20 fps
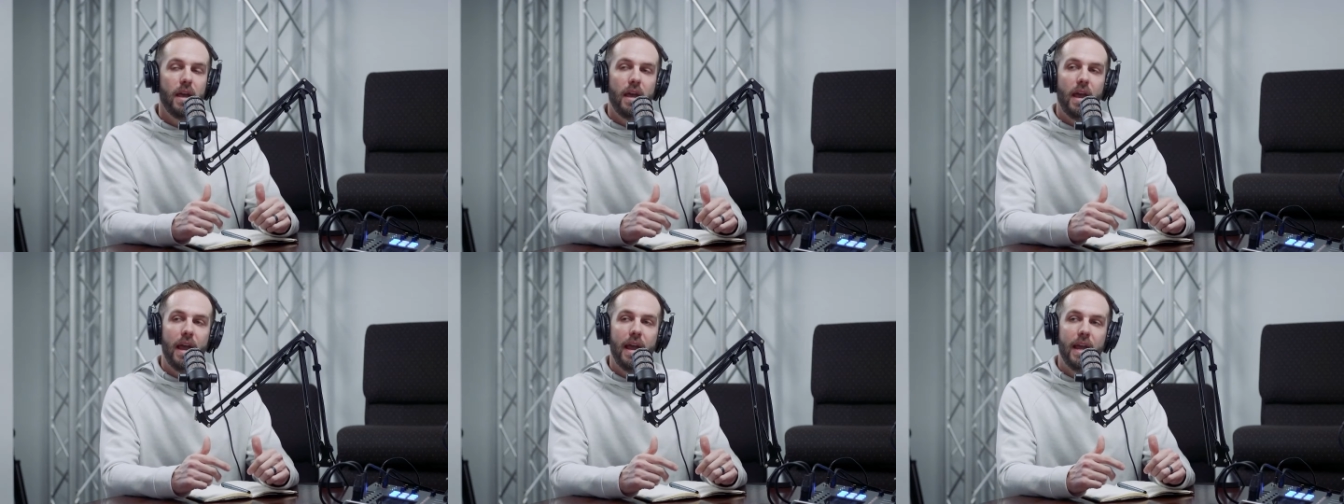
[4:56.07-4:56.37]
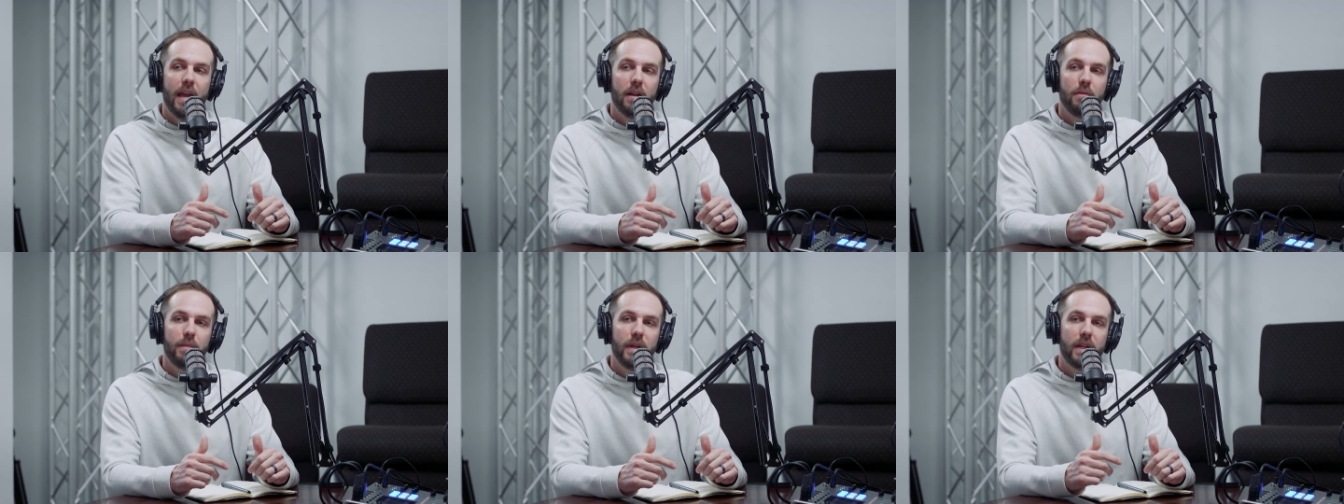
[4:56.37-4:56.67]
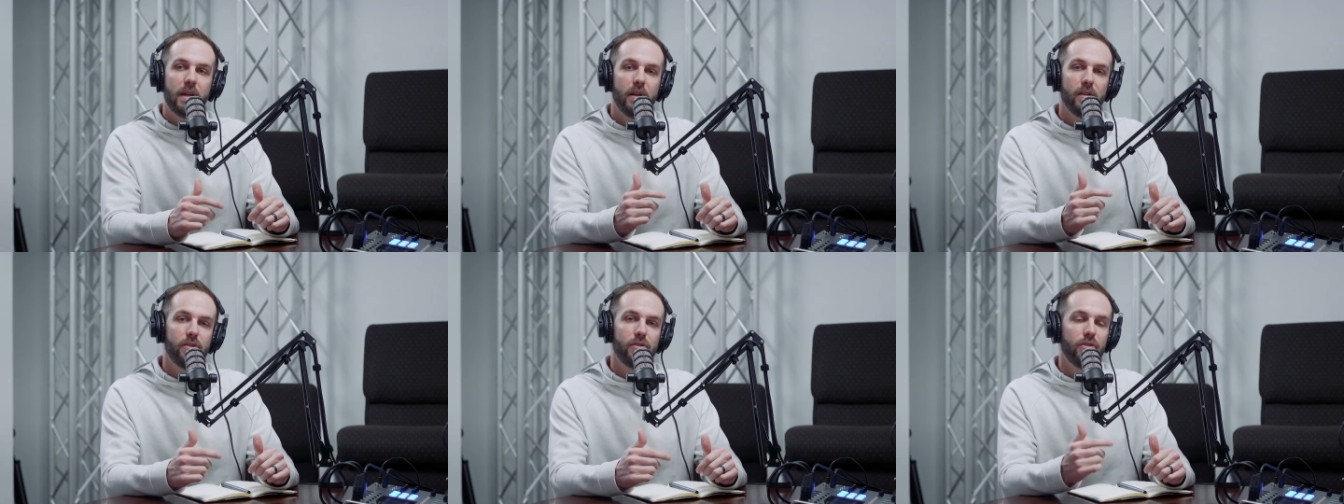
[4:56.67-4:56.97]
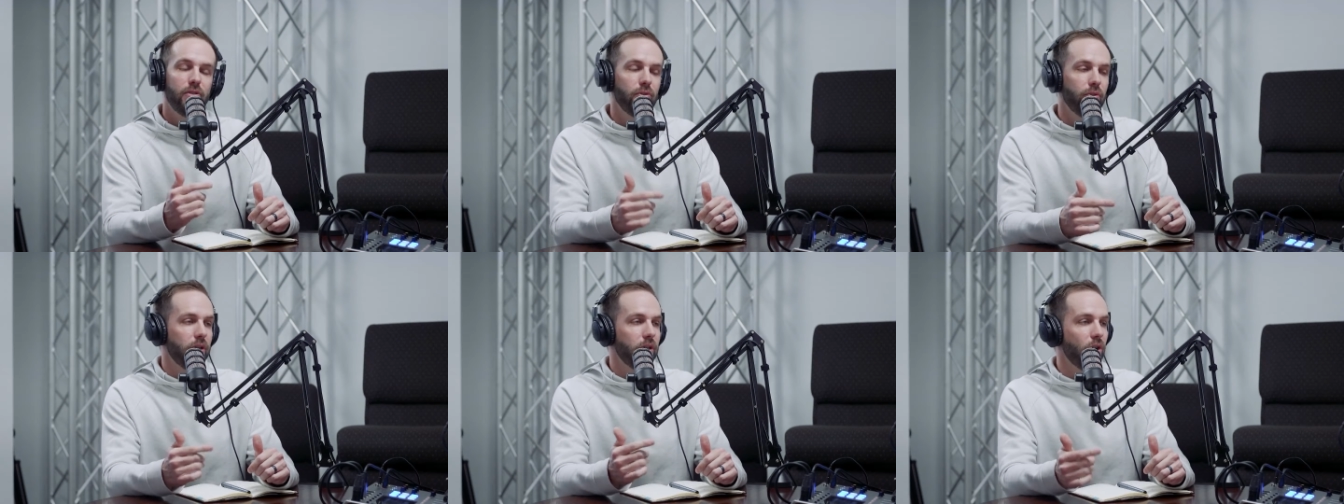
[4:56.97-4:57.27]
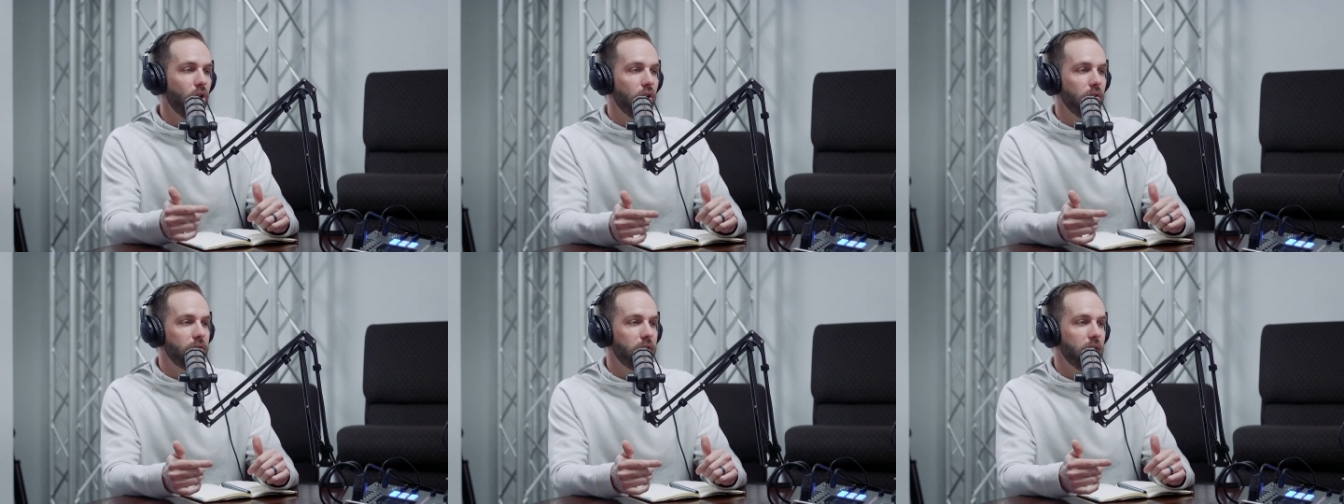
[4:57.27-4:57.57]
and because you're doing
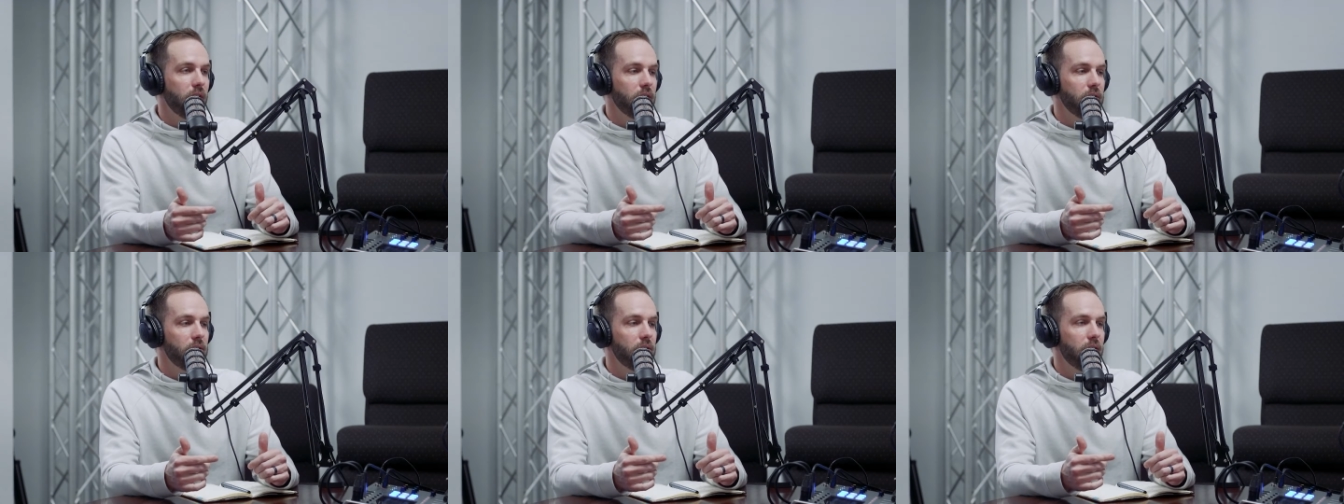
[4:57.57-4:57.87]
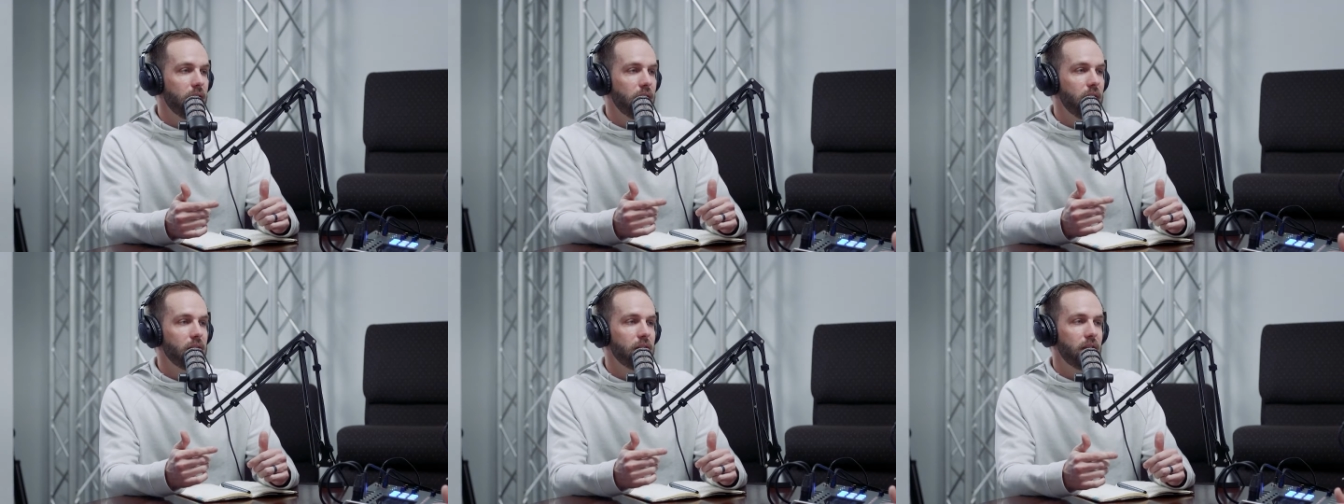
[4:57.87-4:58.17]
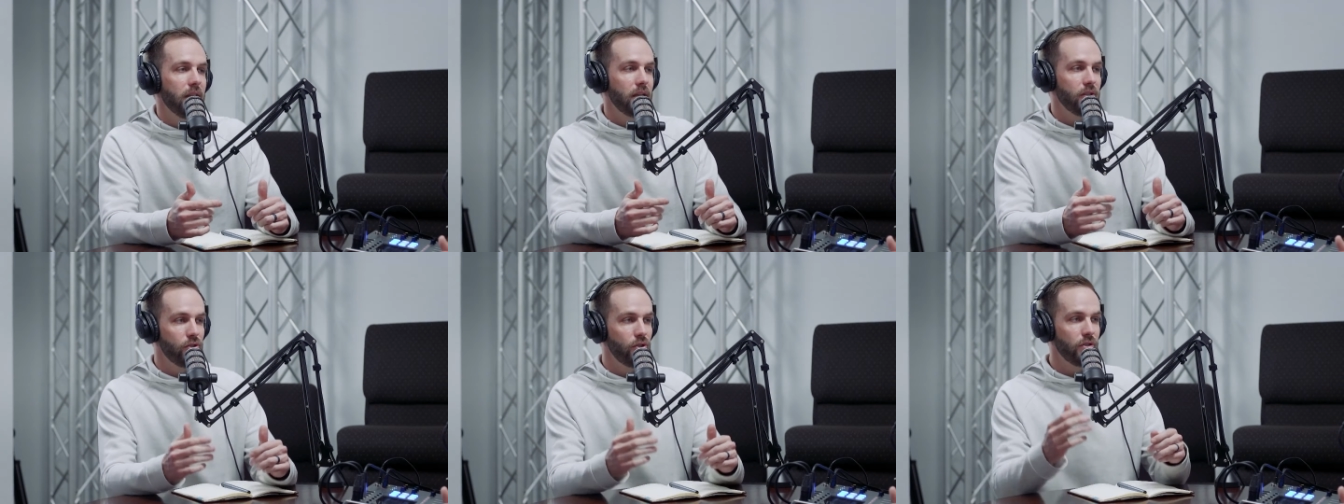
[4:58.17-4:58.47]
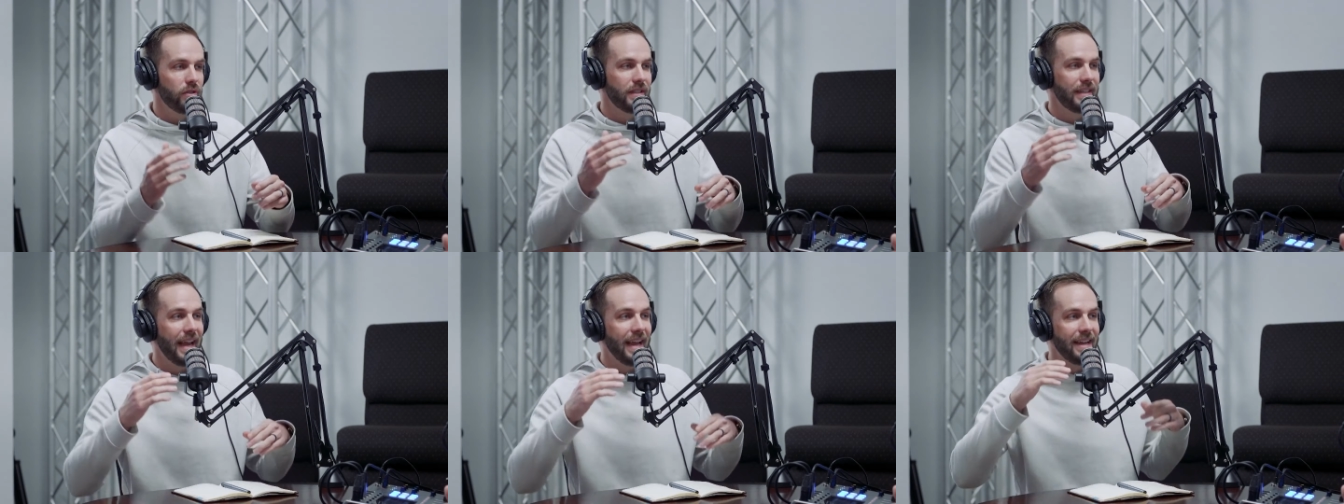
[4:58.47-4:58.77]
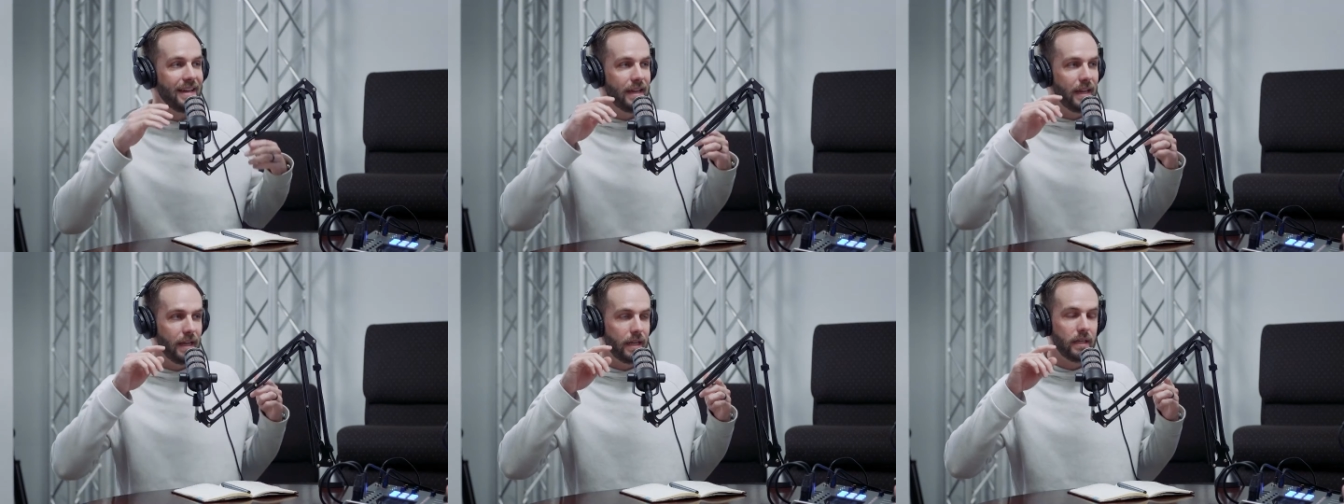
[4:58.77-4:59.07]
all of things, these things, you're
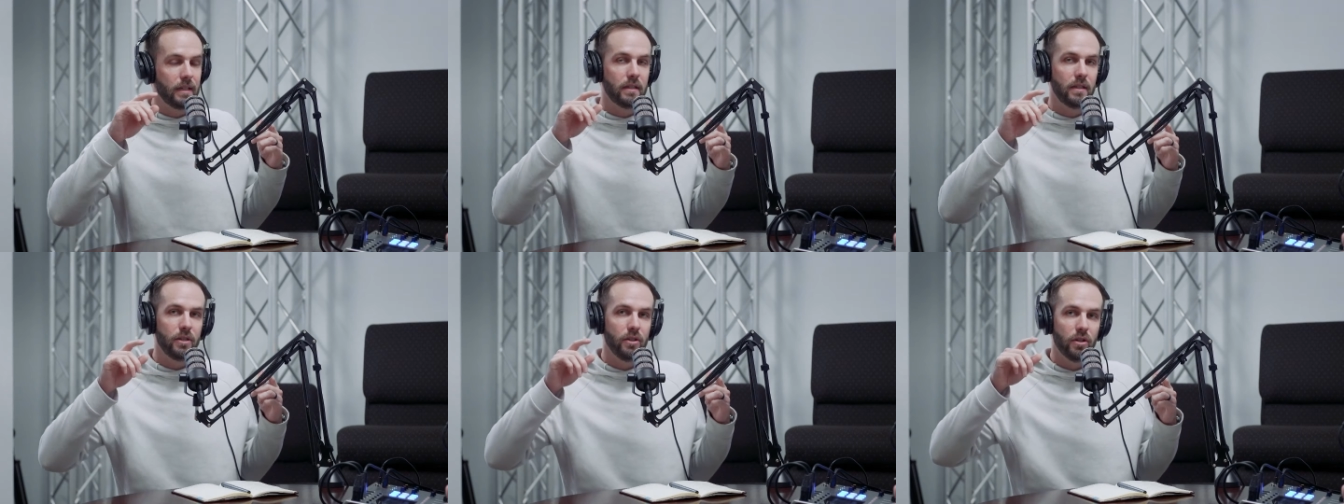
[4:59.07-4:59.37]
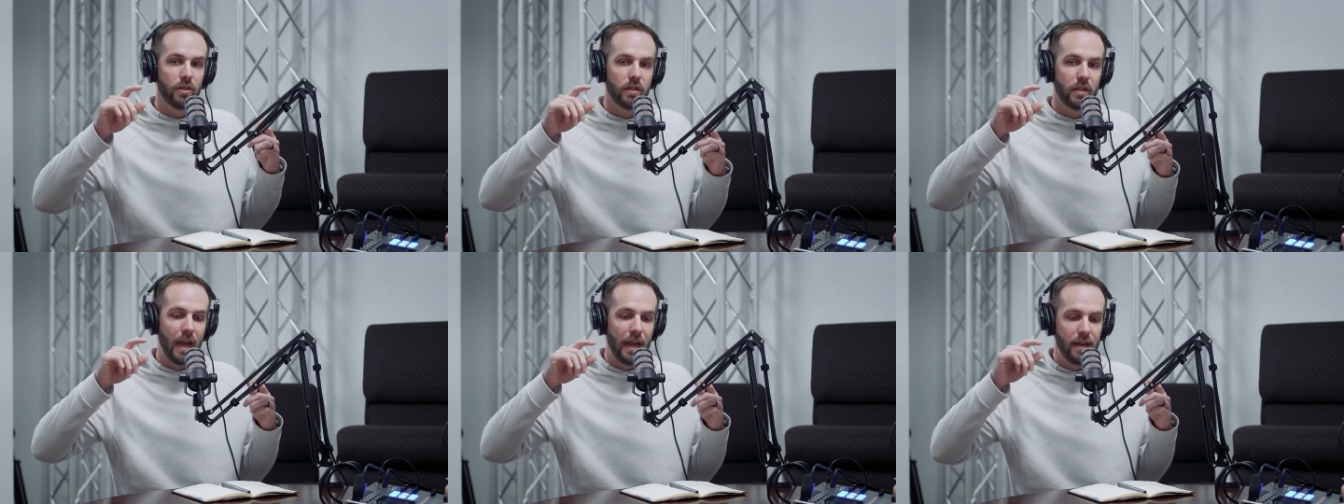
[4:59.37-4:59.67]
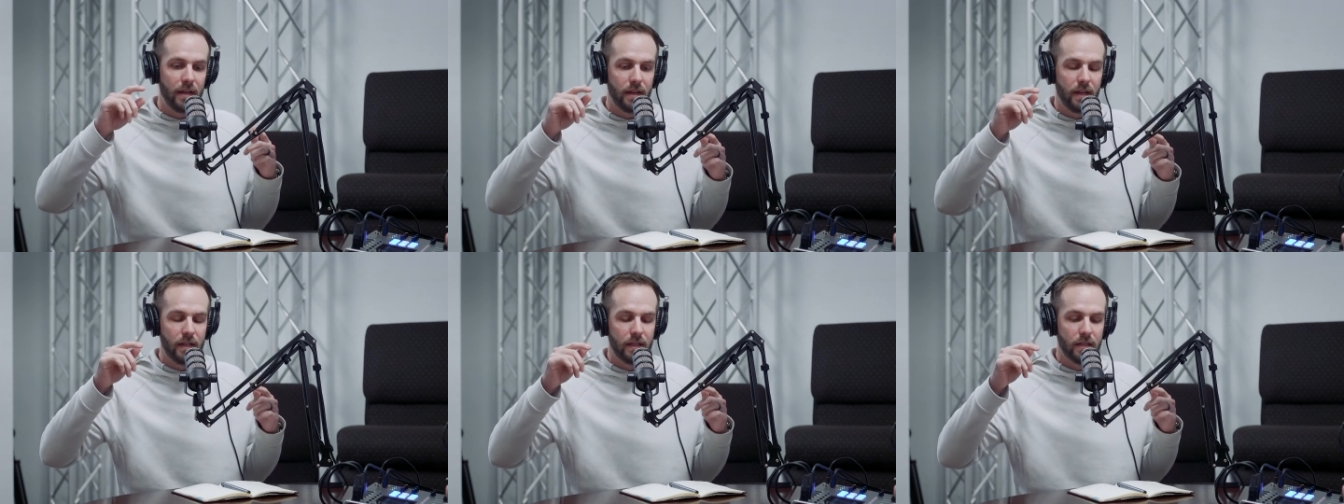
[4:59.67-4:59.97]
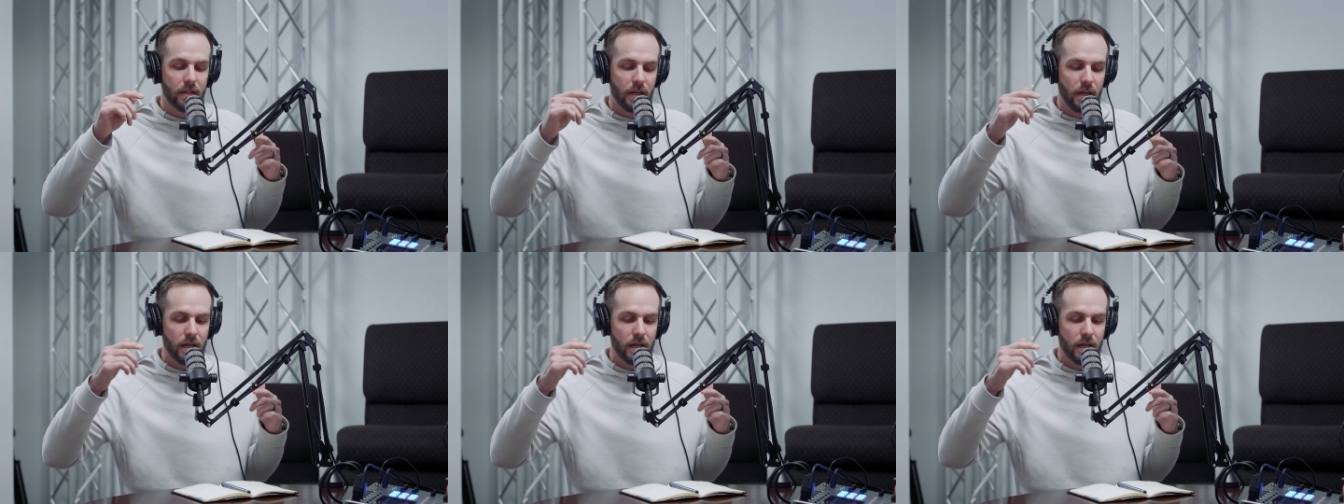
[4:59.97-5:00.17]
gaining, you're gaining.